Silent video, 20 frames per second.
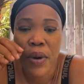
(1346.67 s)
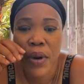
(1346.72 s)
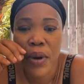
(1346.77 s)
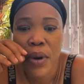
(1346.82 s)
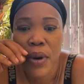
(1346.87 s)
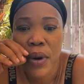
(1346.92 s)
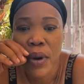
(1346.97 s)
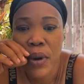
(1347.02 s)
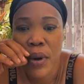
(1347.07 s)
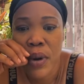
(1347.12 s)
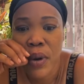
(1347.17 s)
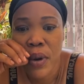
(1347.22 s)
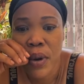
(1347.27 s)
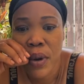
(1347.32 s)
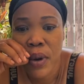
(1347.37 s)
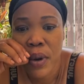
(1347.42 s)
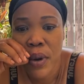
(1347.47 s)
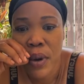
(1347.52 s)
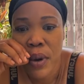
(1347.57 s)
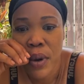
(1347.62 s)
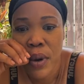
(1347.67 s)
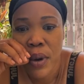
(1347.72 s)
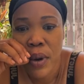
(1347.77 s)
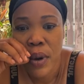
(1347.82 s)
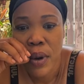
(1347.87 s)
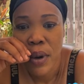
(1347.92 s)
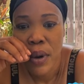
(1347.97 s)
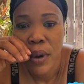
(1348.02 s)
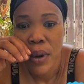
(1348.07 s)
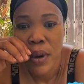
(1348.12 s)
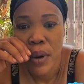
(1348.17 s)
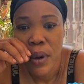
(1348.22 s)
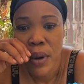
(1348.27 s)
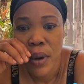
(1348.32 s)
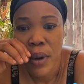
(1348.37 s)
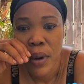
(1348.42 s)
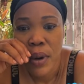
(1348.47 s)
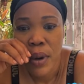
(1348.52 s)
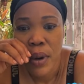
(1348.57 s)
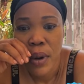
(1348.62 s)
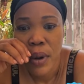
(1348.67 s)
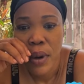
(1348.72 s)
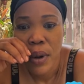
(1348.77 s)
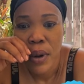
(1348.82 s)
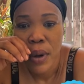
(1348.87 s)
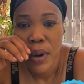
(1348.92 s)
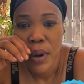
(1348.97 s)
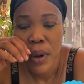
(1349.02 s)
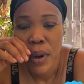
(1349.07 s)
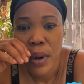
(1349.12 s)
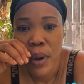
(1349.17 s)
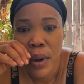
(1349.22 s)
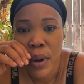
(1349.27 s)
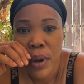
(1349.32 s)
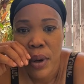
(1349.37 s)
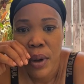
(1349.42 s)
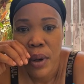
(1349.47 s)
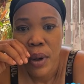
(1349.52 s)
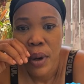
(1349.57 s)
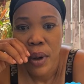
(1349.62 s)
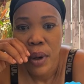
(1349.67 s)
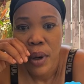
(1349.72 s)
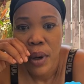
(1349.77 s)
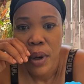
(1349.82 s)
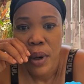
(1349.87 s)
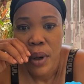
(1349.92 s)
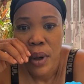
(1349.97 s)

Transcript: No one is speaking in this clip.